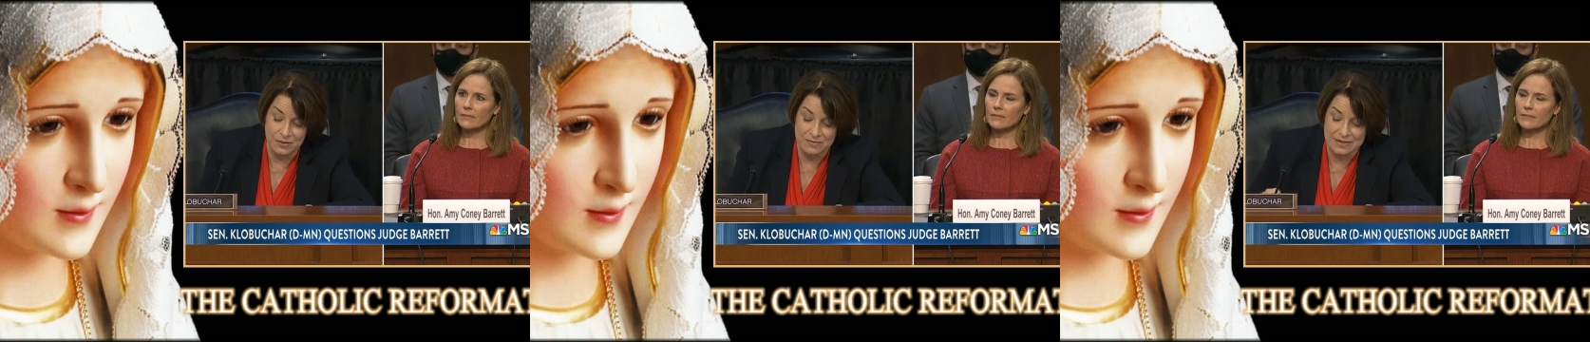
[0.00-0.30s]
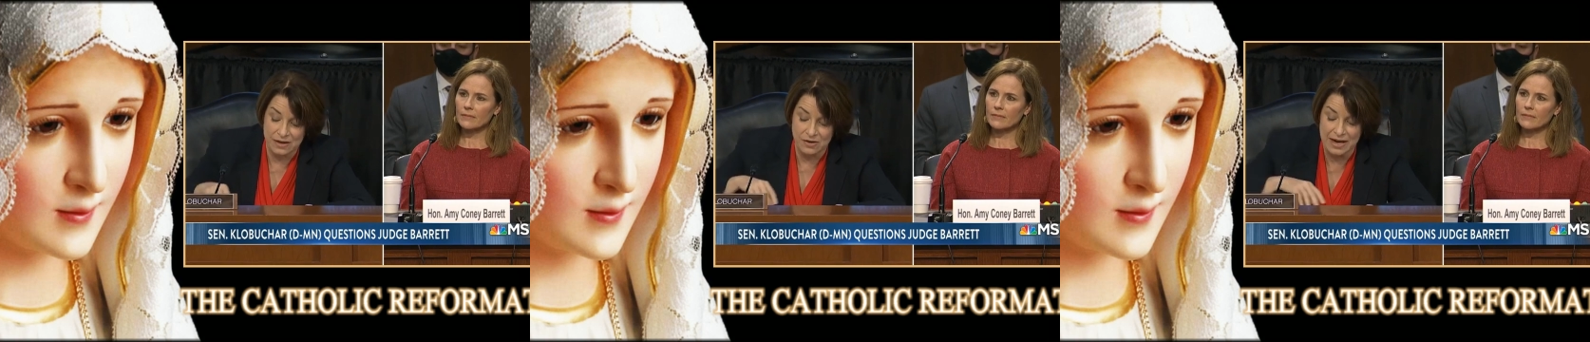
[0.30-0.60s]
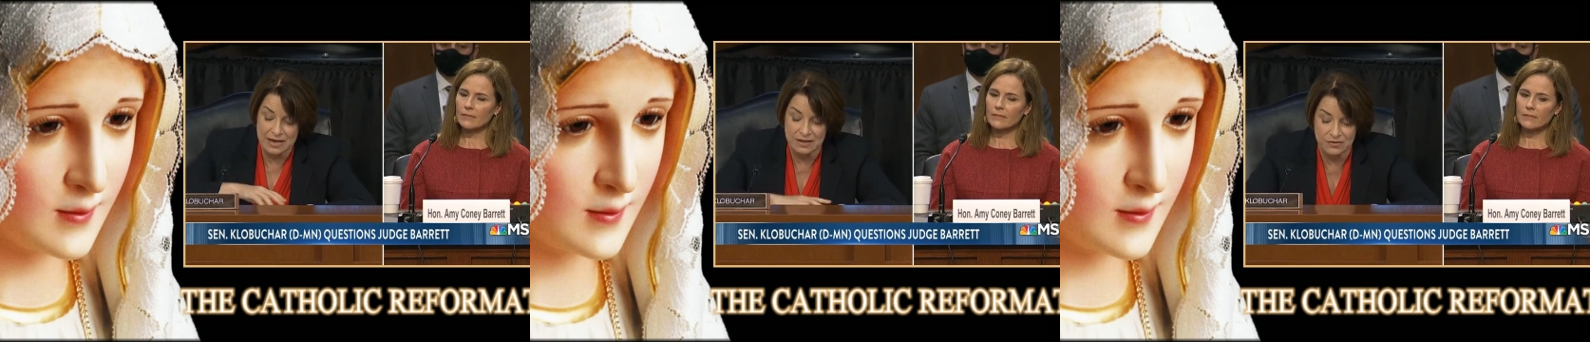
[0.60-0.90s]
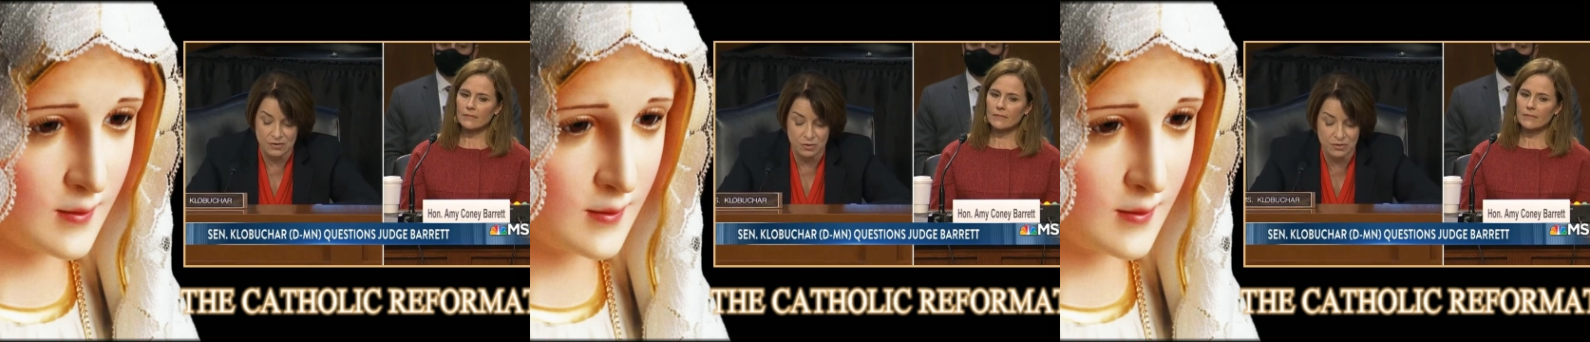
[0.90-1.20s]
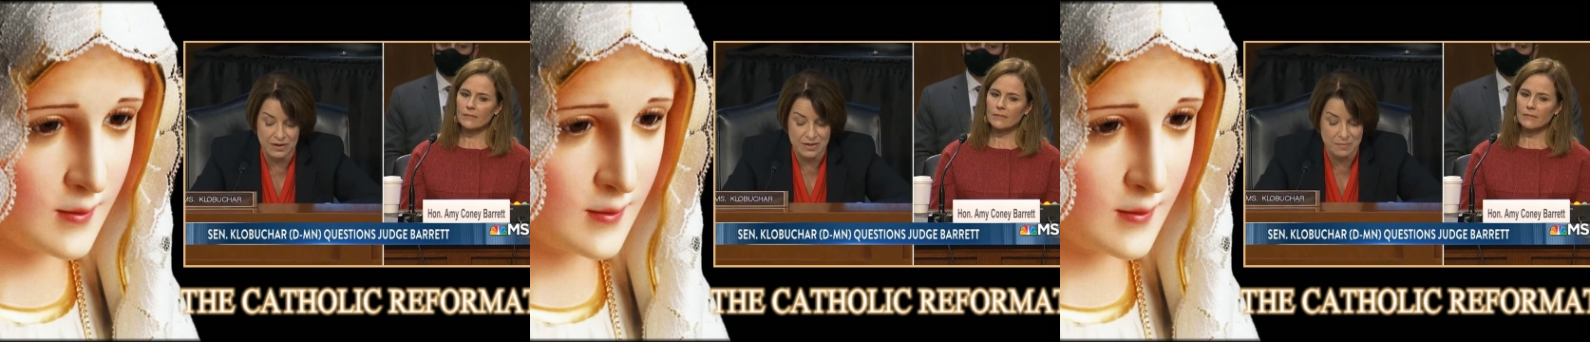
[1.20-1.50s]
Speaker 1: from segregating
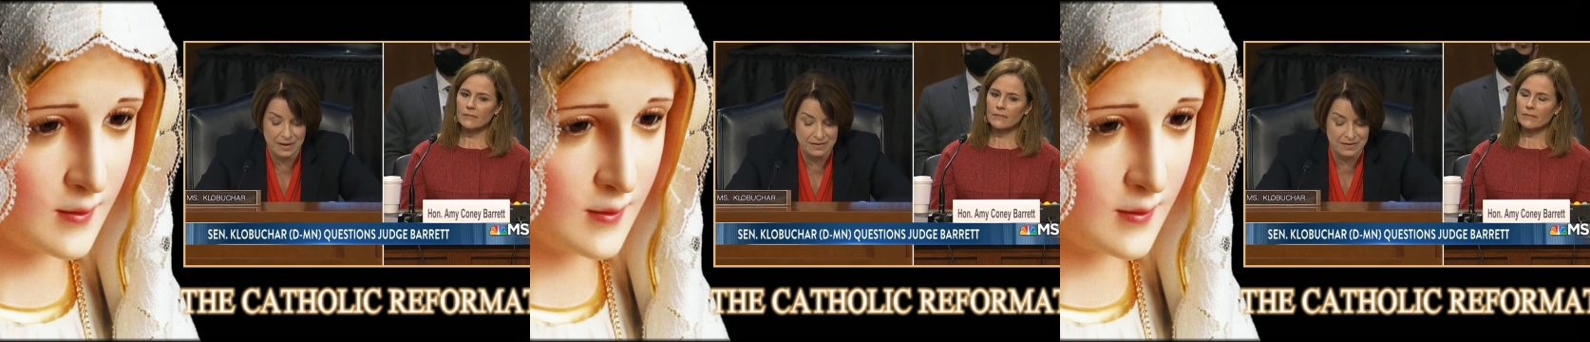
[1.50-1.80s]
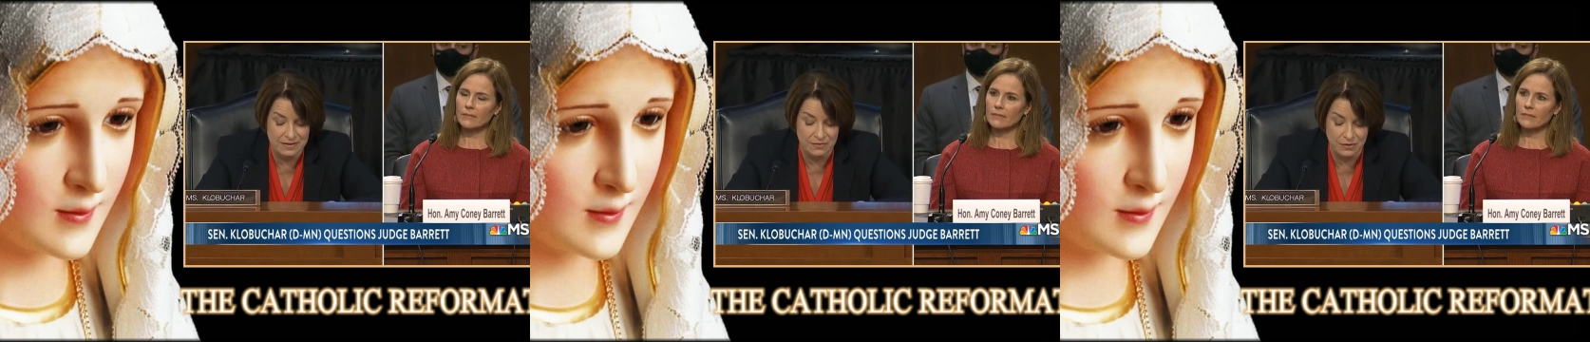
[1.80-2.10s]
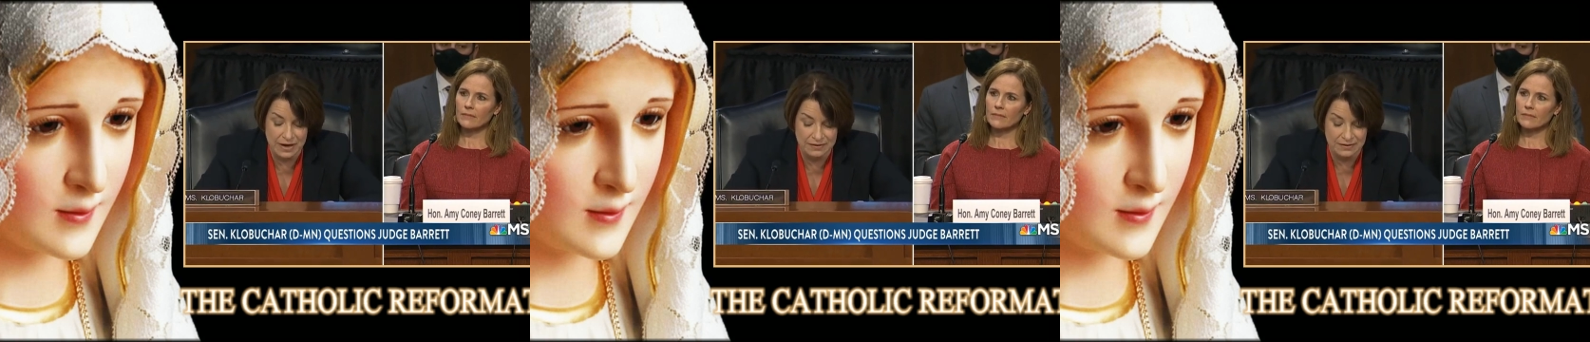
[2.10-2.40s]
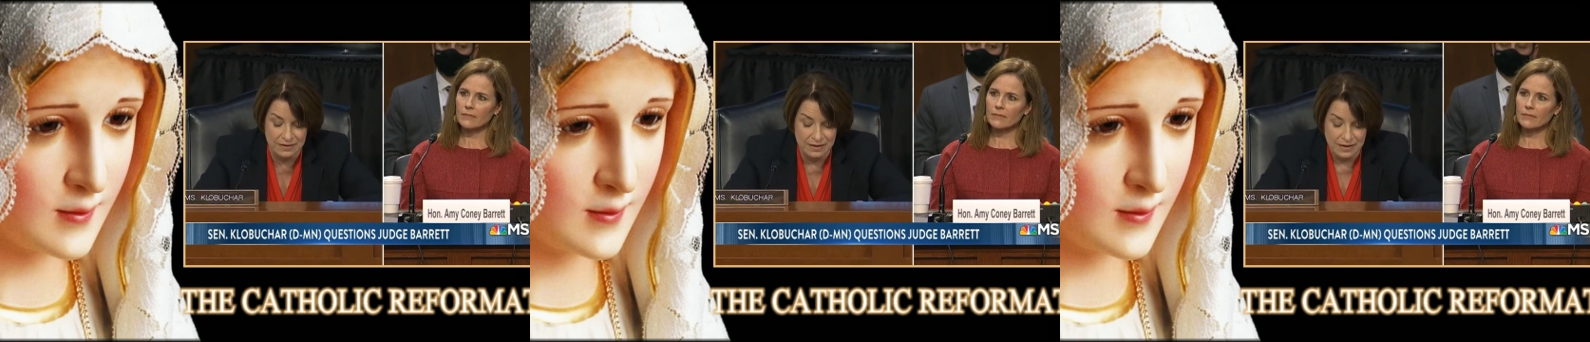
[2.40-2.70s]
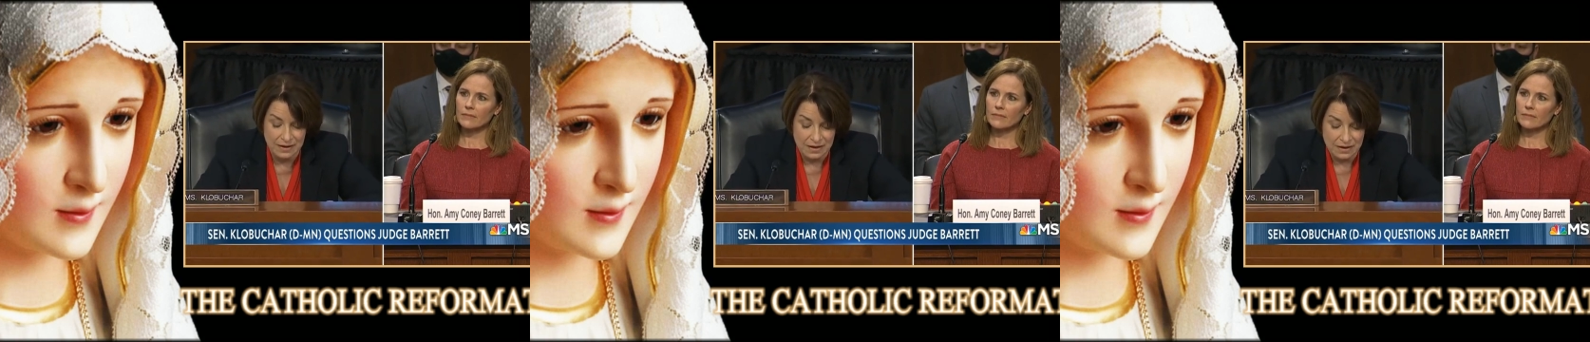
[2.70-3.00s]
schools on the basis of race.
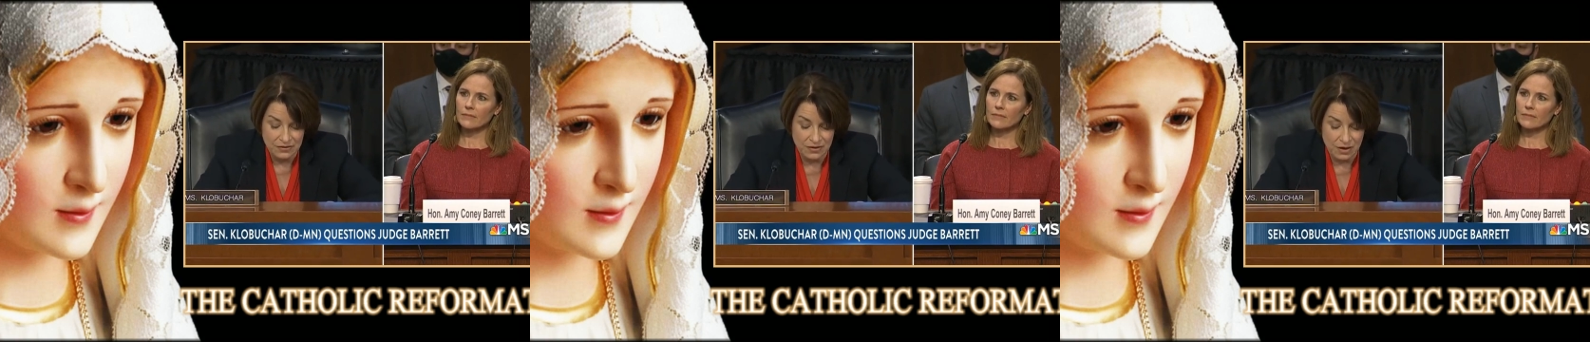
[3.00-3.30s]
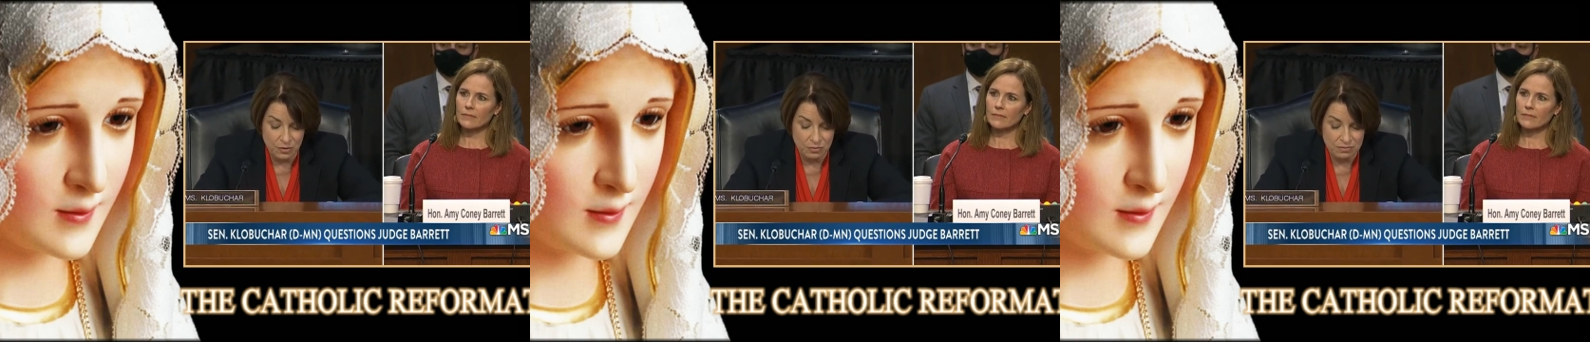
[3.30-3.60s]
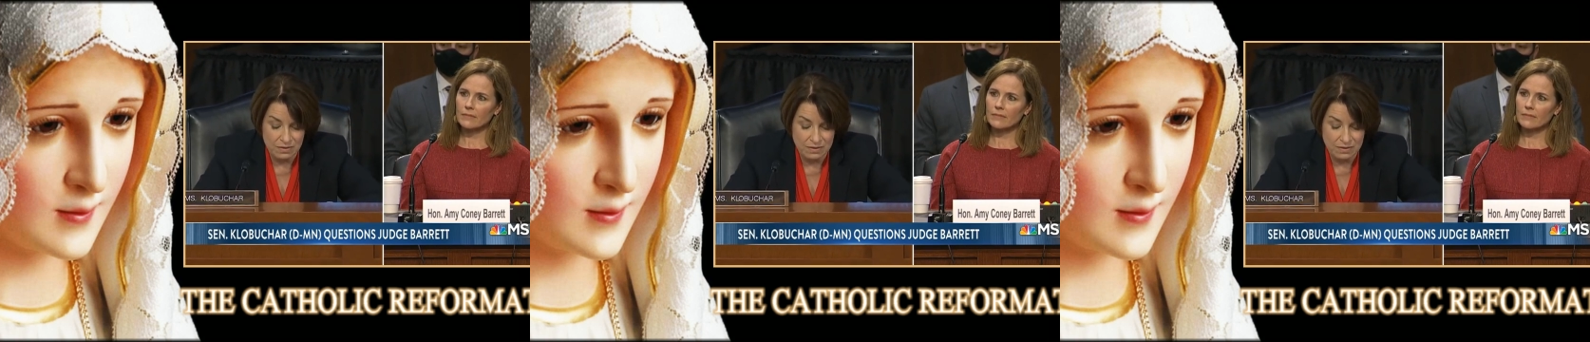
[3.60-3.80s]
So